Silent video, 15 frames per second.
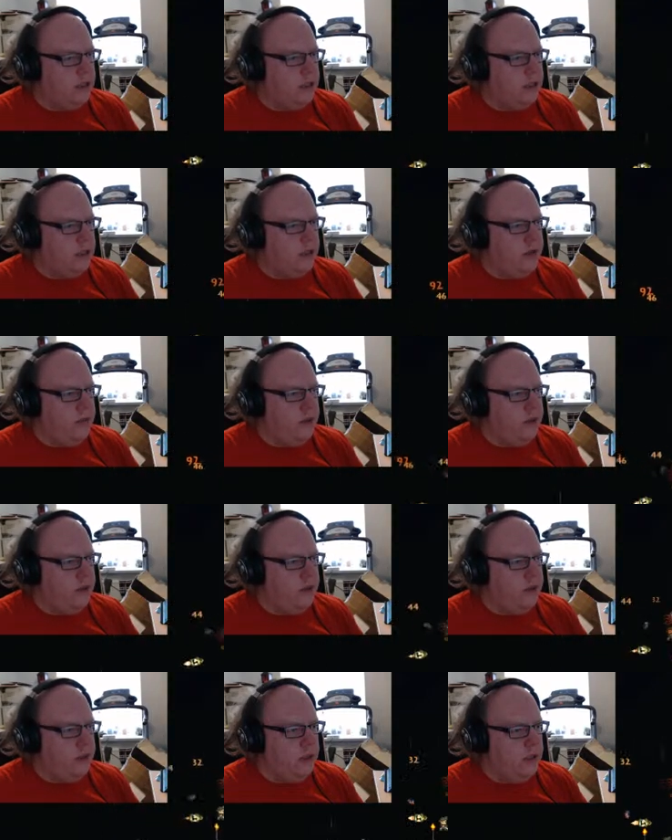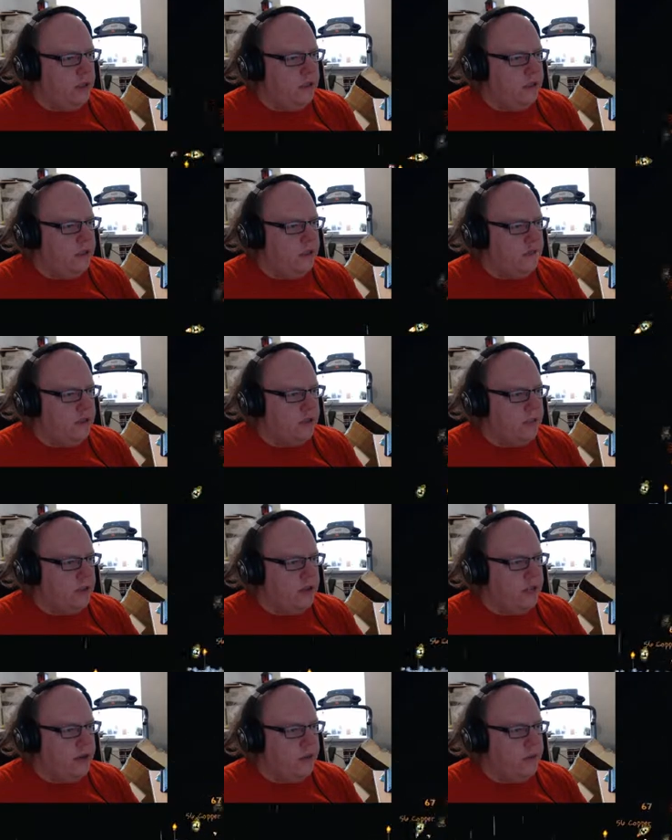and see if there's
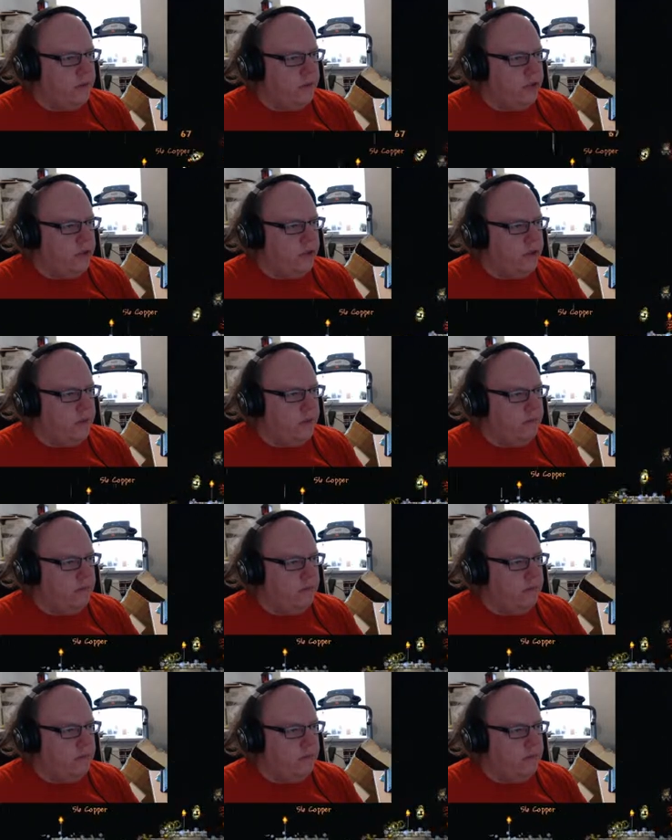one that would be